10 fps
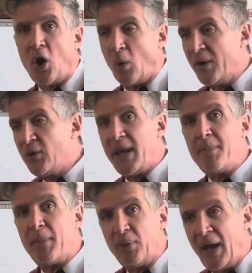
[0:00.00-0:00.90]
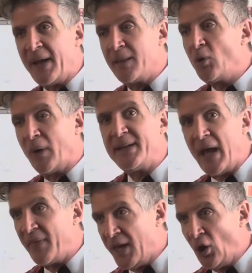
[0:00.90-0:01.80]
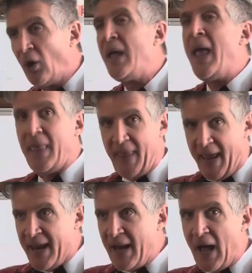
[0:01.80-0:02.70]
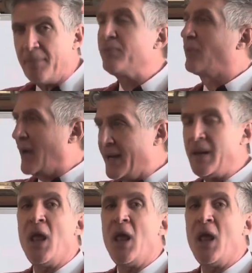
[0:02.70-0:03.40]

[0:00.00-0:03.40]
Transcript: When you keep applying them going down the hill, they heat up, right?